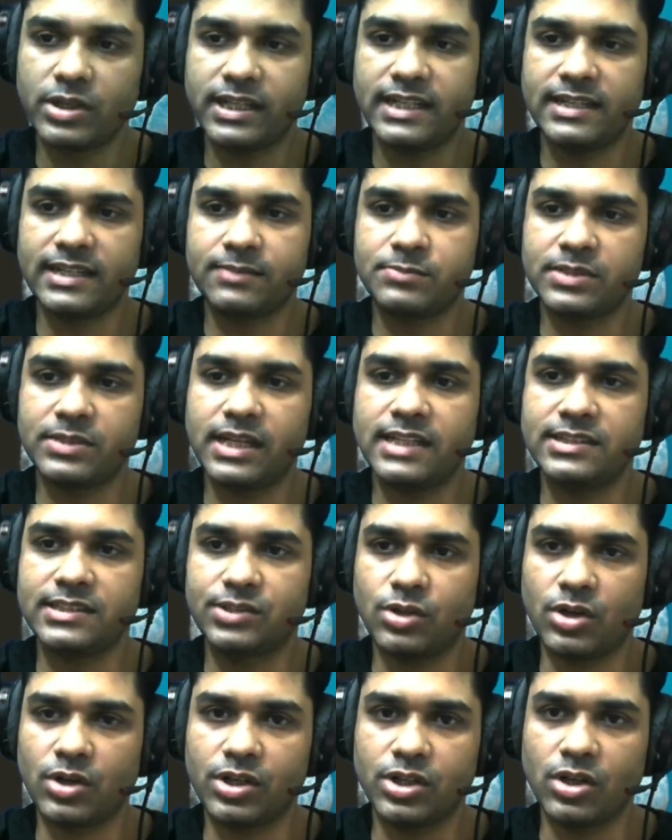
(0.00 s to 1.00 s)
that branch
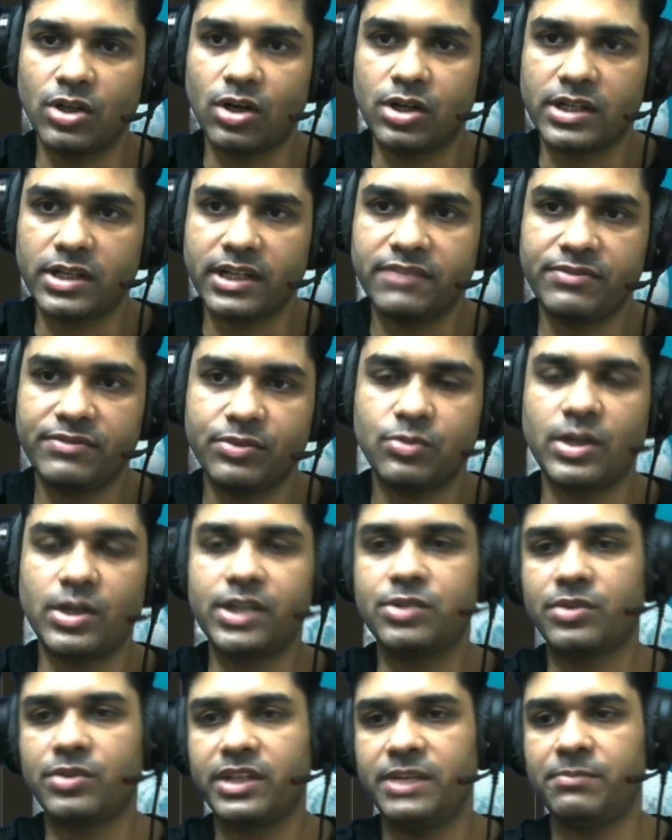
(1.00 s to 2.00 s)
or not, if you want
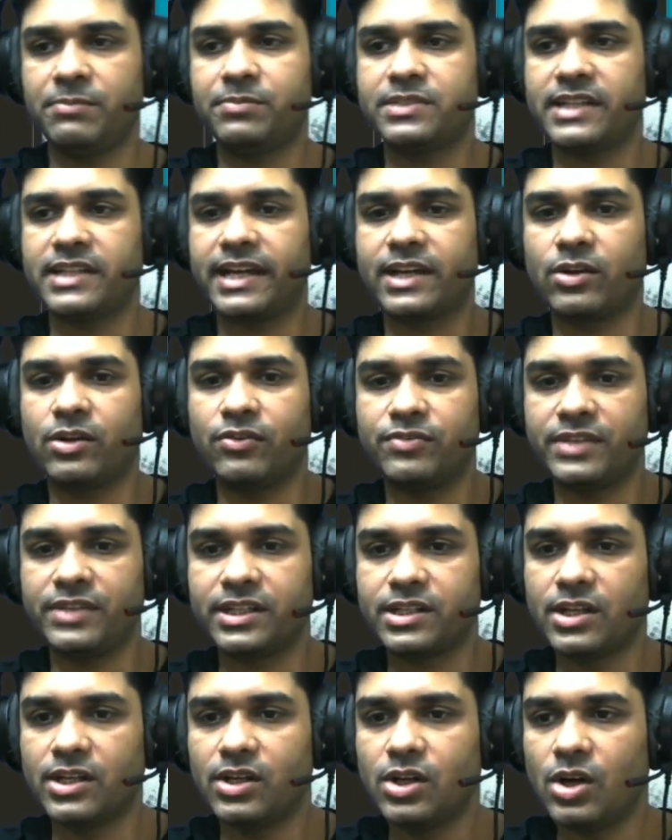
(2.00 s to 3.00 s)
to keep track of it
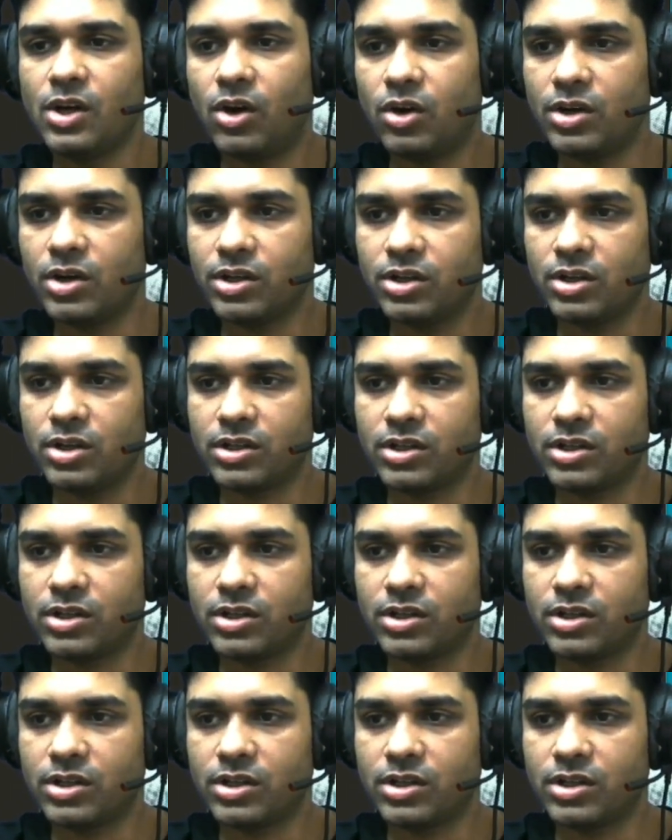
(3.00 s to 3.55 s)
or not.